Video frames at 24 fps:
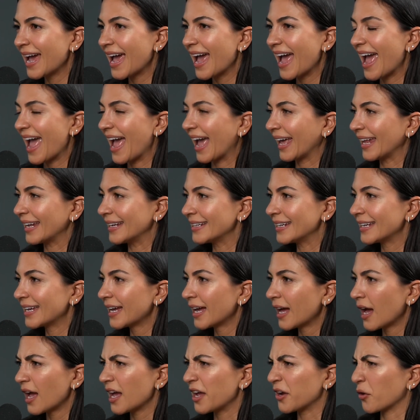And
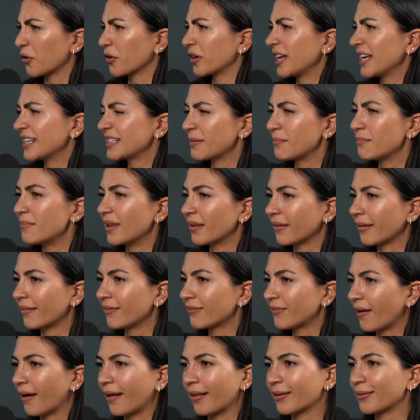it already has 1 million
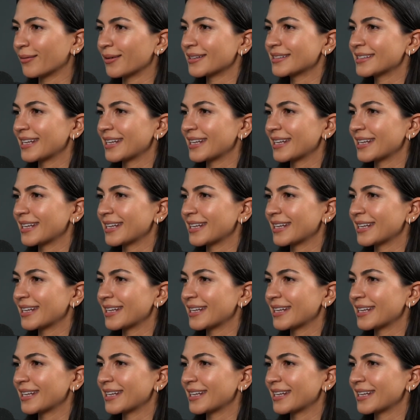followers,